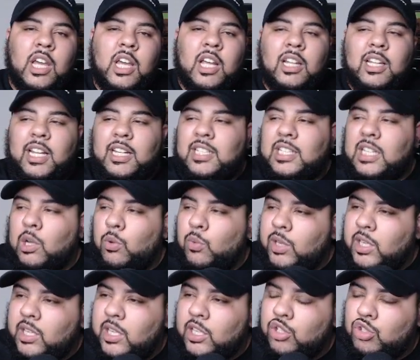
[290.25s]
let's say we
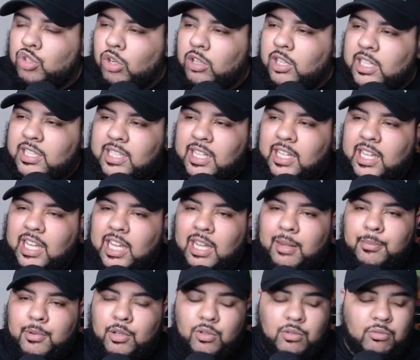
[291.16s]
control, let's say
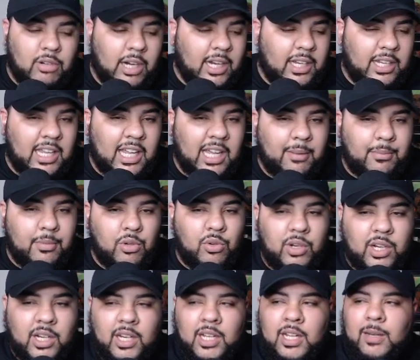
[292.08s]
Cam Newton, right? Cam
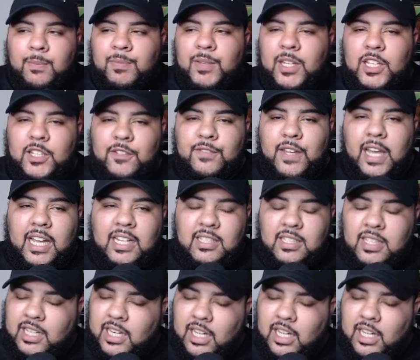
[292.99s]
Newton is vaccinated.